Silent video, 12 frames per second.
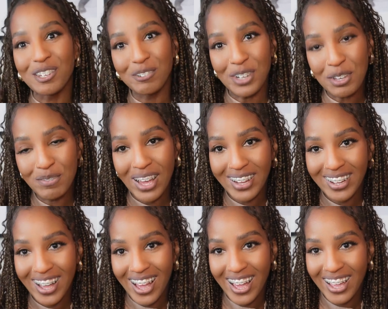Welcome back,
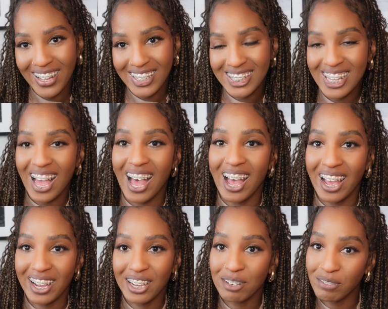guys.
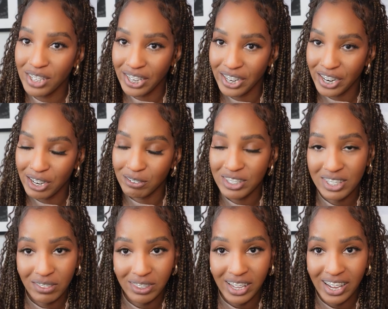I am here with
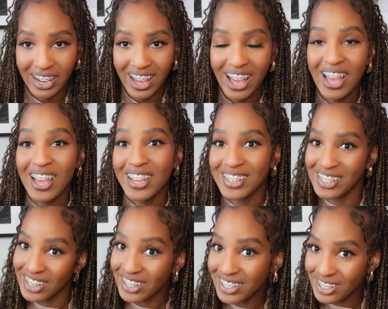something
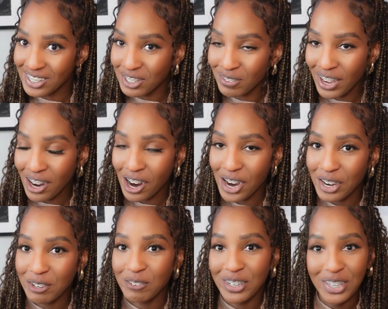near and dear to my
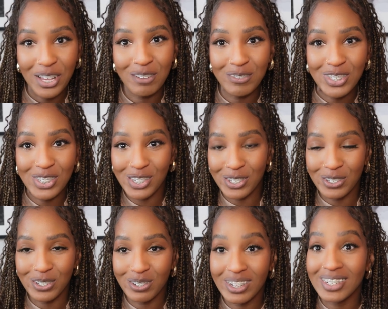heart when it comes
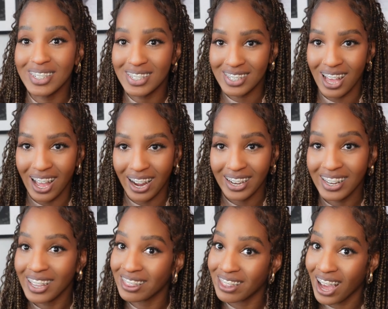to design,
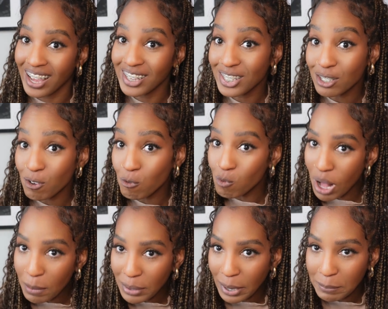and that is
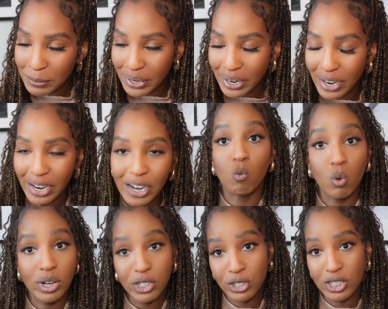wallpaper.
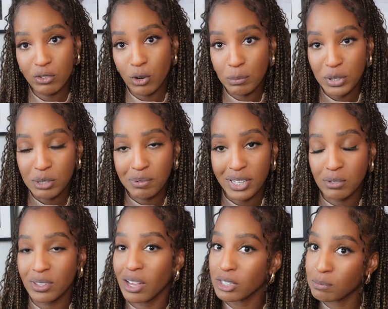Want to transform your space
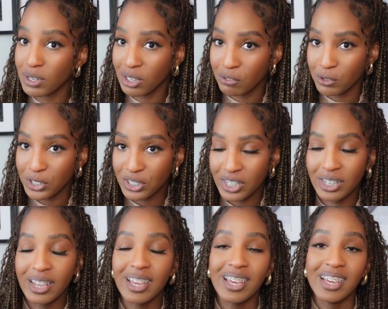without spending a
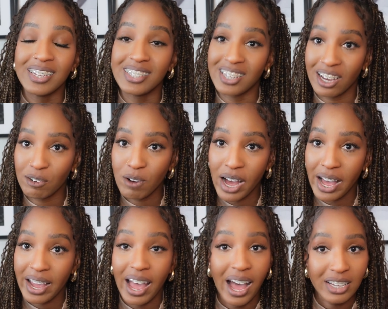fortune?
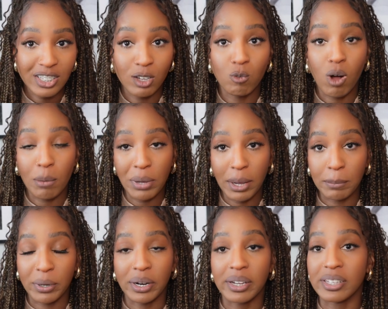DIY accent
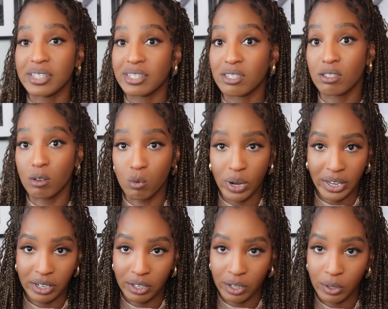wallpaper is the way
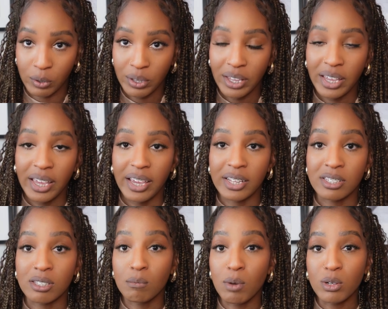to go.
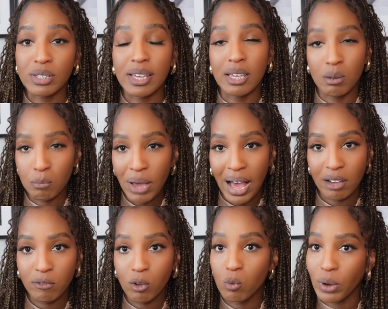It's the most
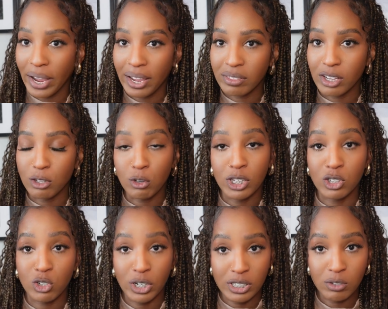impactful way that you can
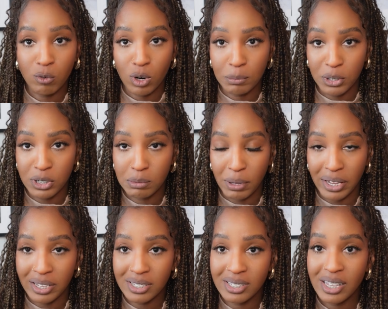transform your
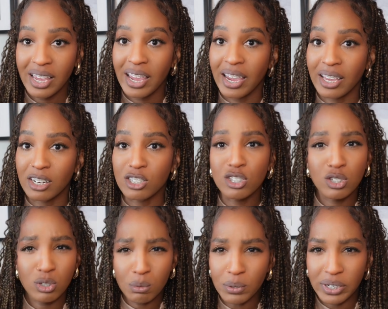space, and it's
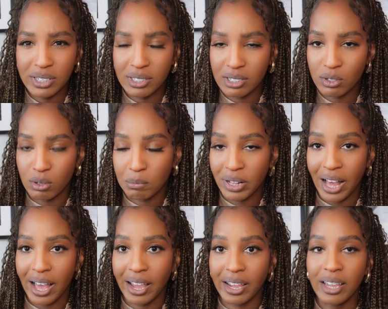super easy to
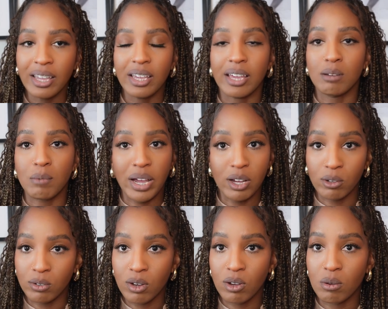apply. In my
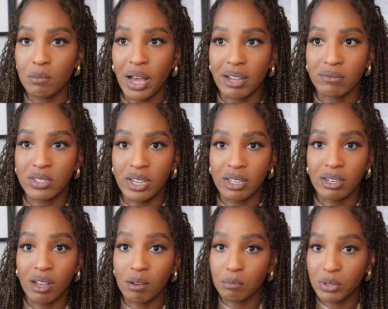own home, I've
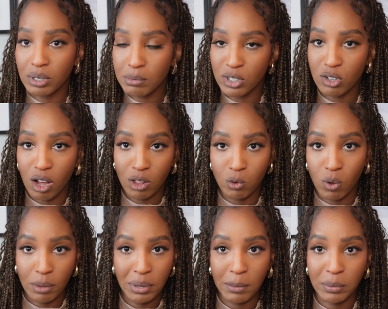done pretty much all the
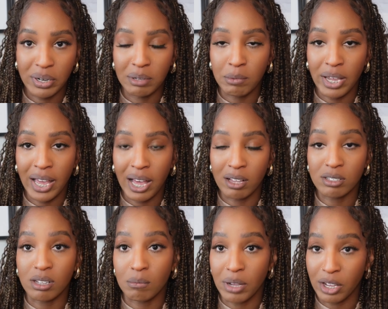wallpaper in my house
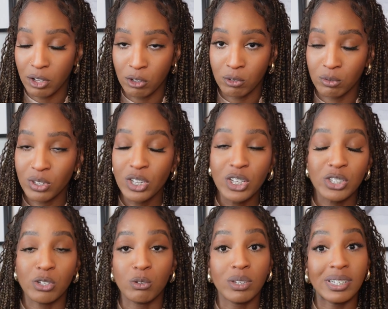on my own,
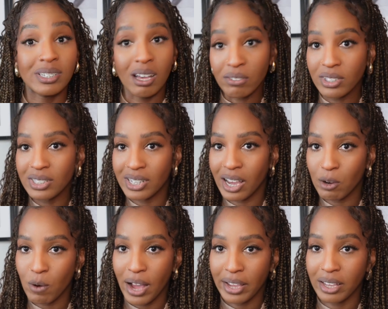so you could definitely
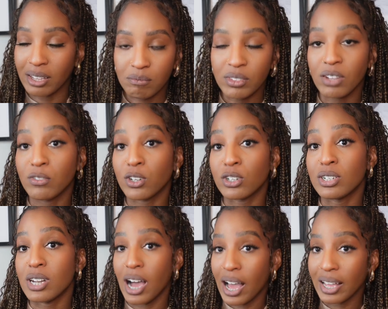DIY it. If you're
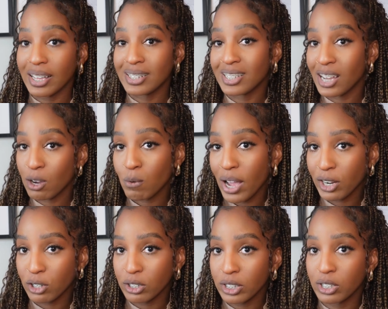not a DIY
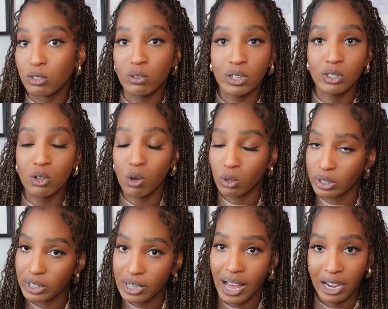girly, you can
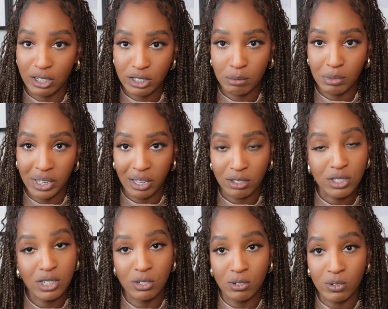totally hire somebody else
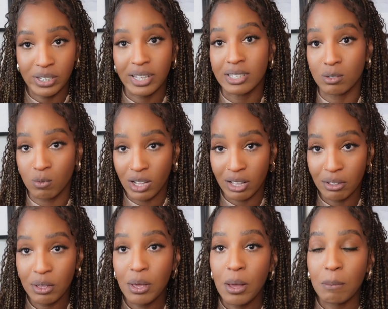to do it as
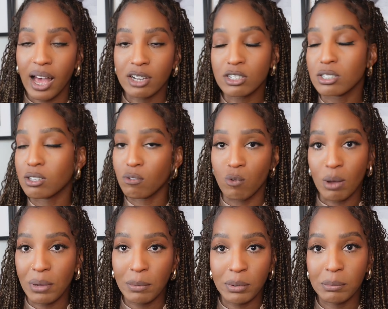well. I just love
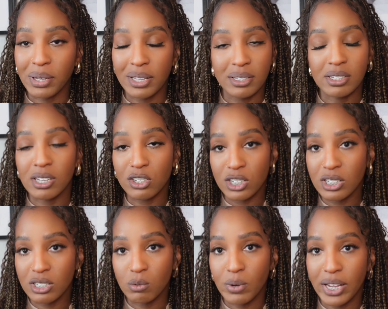wallpaper because it's such an
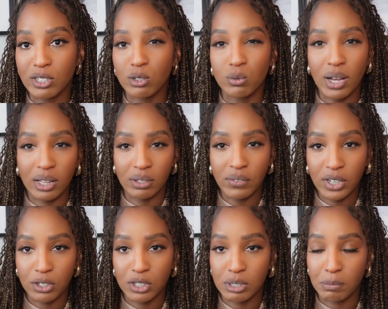easy way to elevate
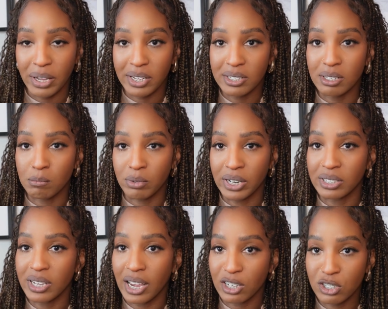your space and bring
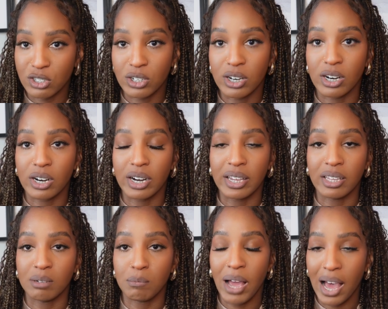texture
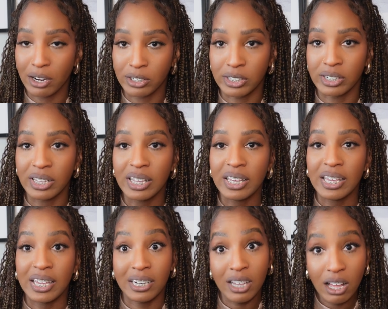and pattern
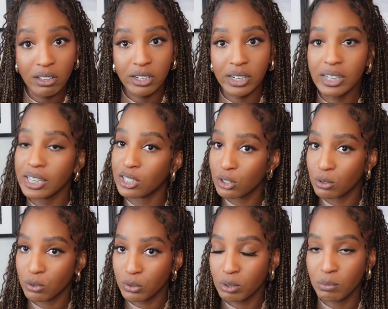and color into
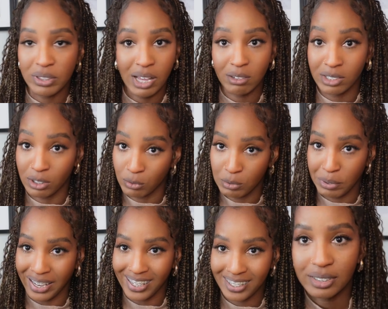a room without dealing with
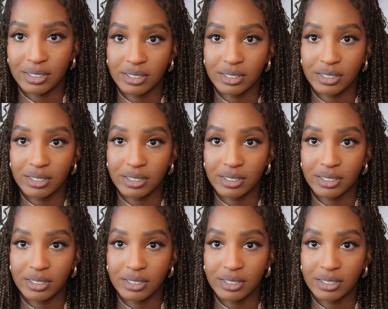paint.